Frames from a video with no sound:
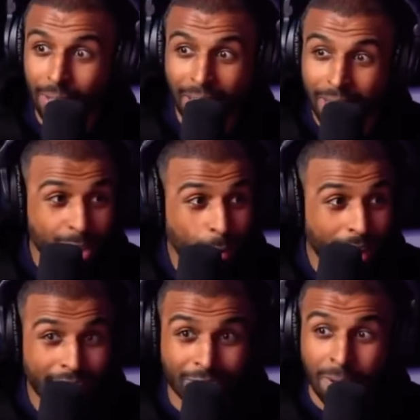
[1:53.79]
it is what
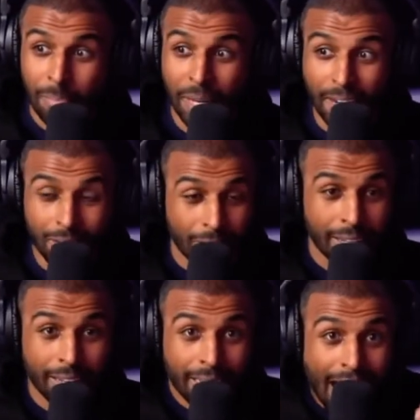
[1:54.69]
it is because
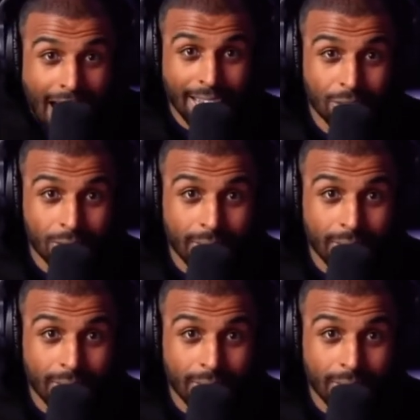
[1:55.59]
guys